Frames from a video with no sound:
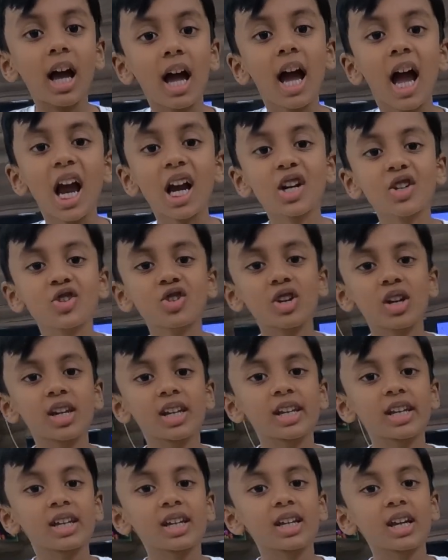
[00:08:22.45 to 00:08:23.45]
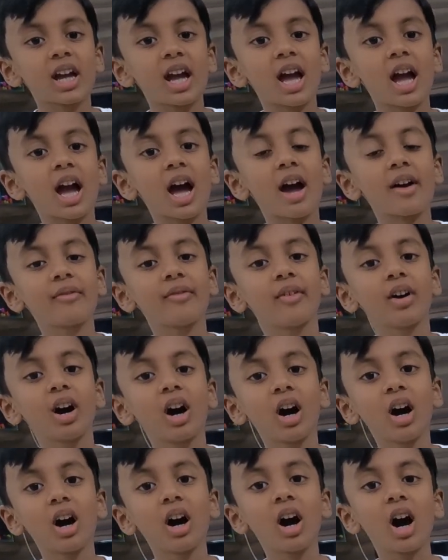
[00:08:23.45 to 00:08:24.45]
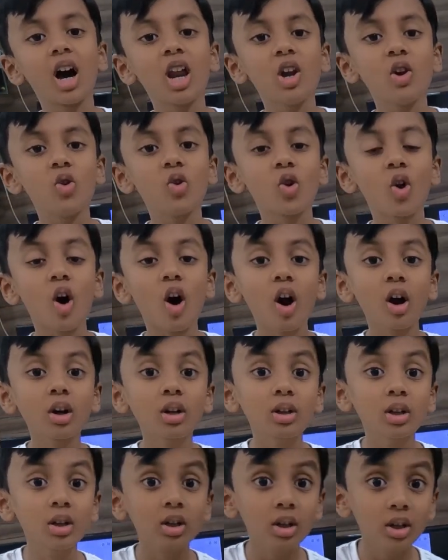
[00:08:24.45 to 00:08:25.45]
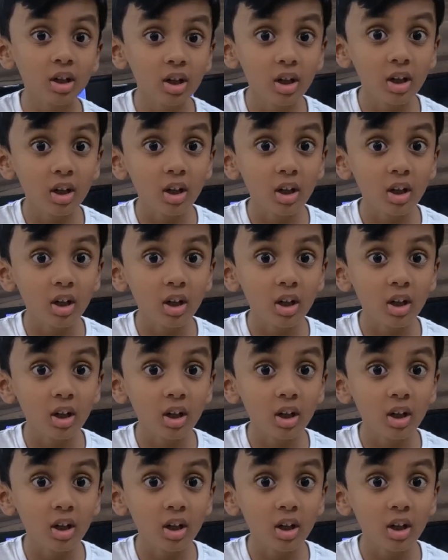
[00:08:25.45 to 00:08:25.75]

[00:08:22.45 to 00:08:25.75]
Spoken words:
actually have a lot